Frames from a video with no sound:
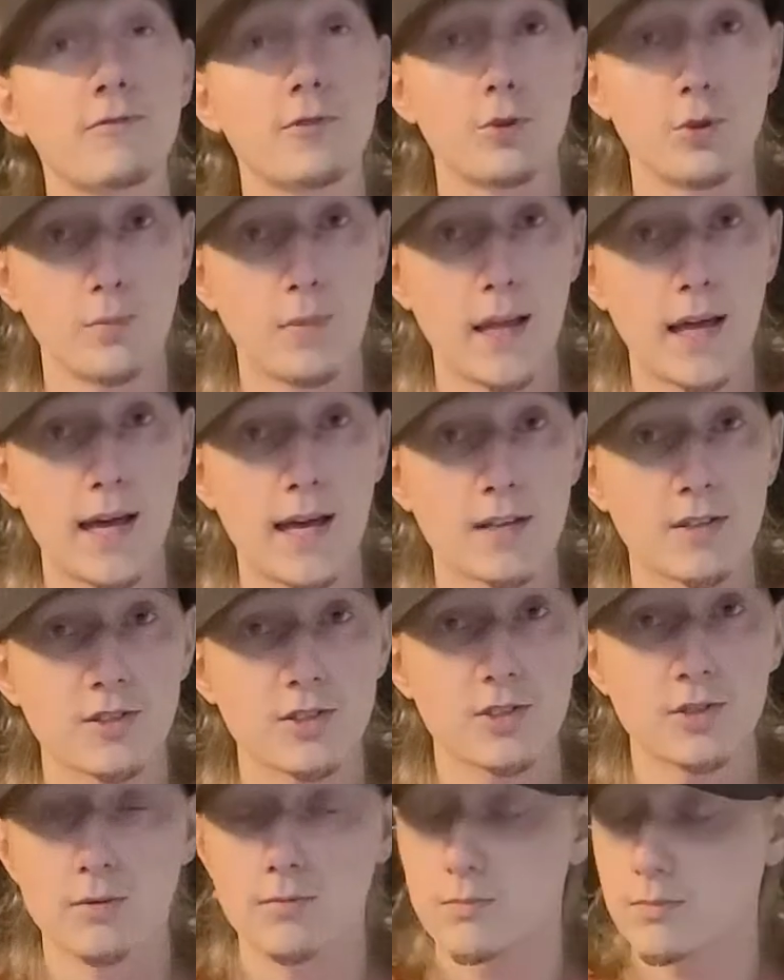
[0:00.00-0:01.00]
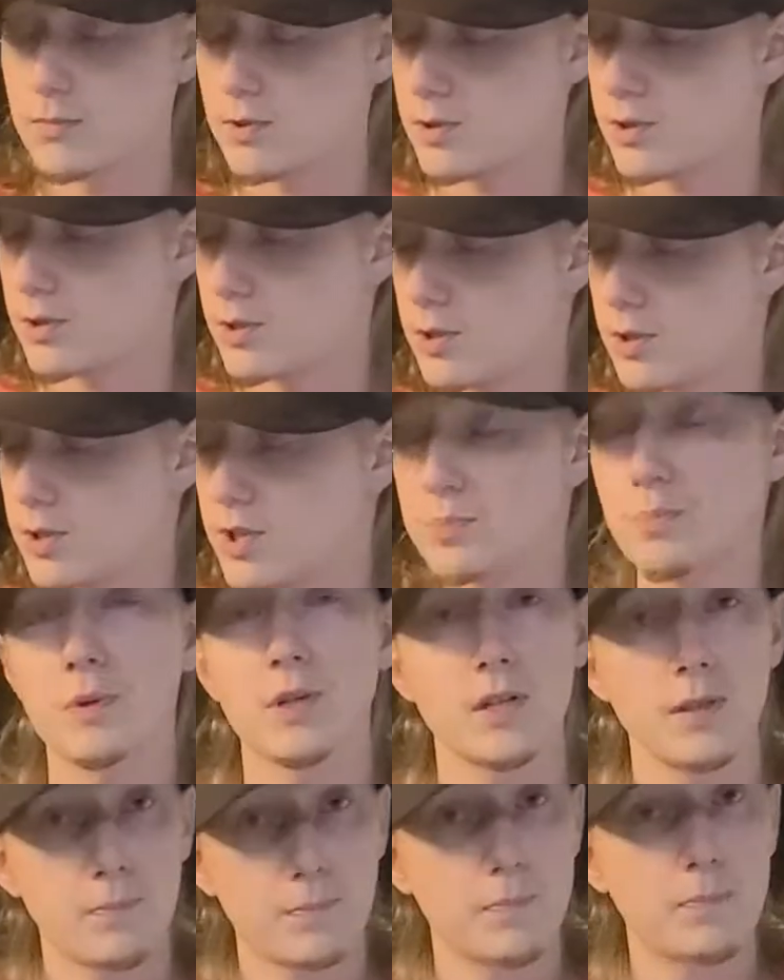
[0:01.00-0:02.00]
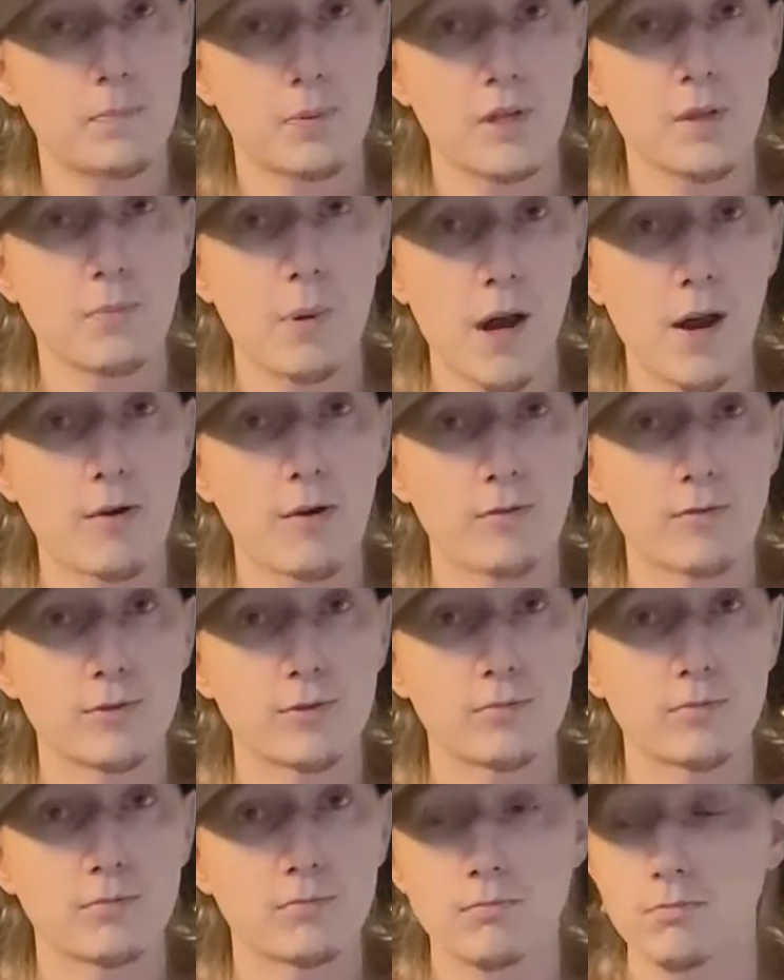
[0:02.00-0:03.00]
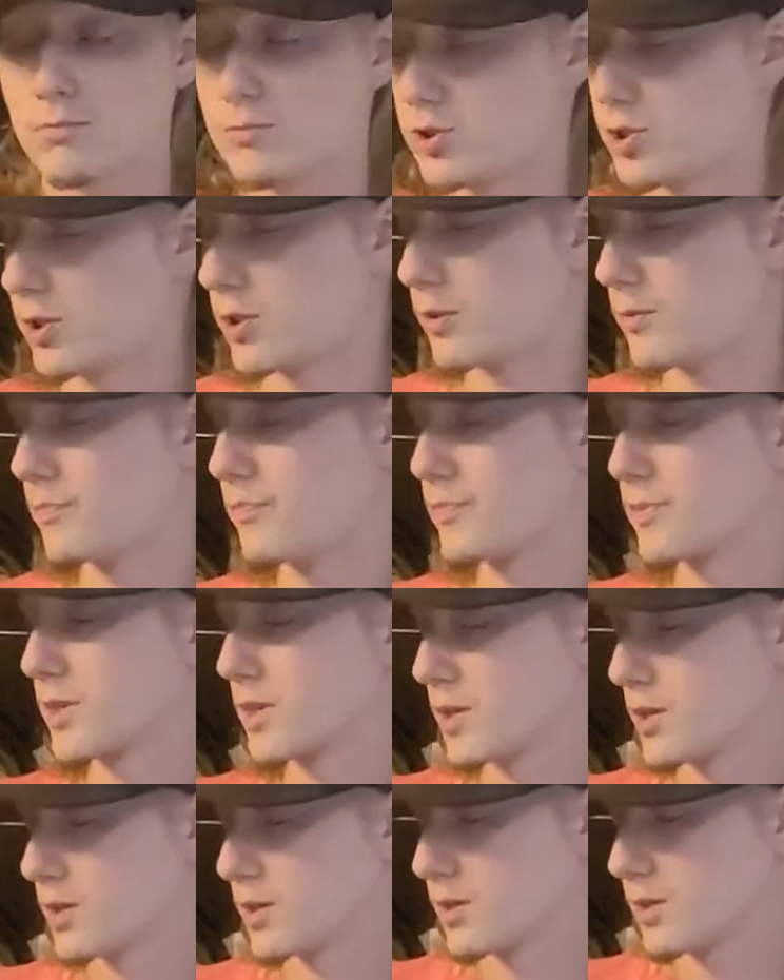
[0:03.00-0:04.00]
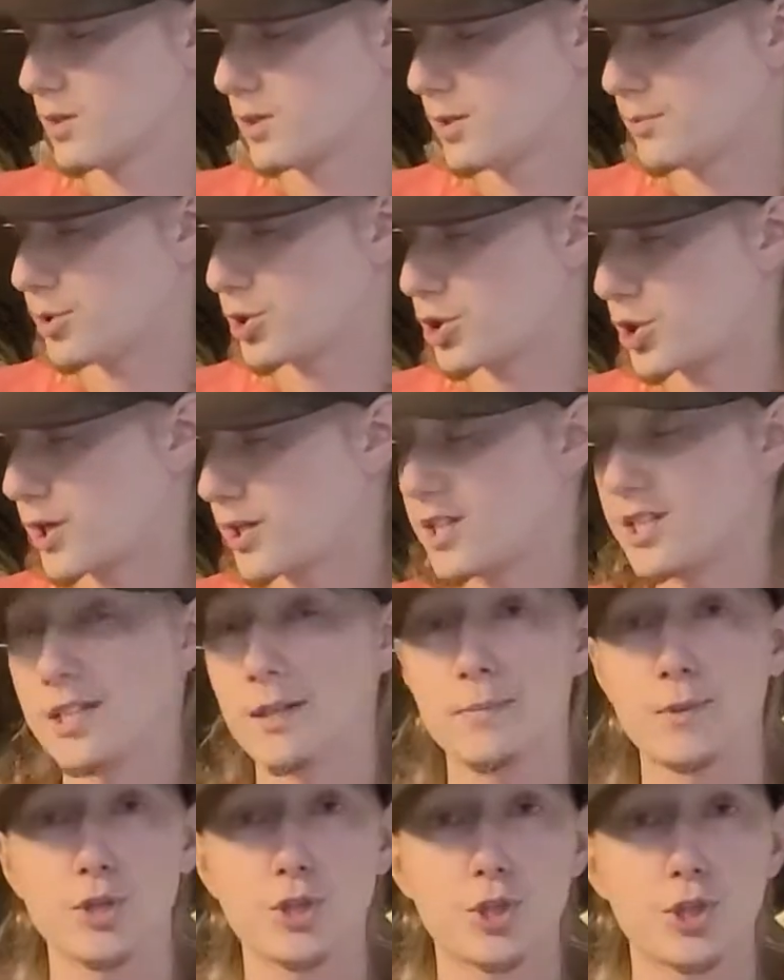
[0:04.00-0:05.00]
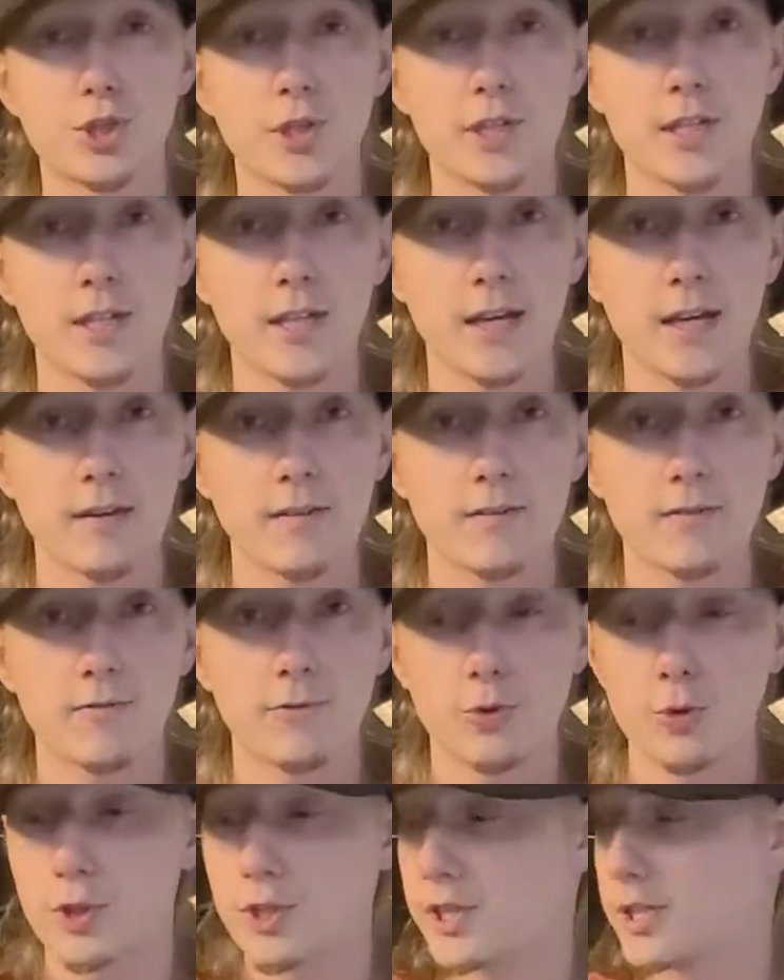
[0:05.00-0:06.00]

full blast, it's pretty powerful. So let me try to demonstrate that for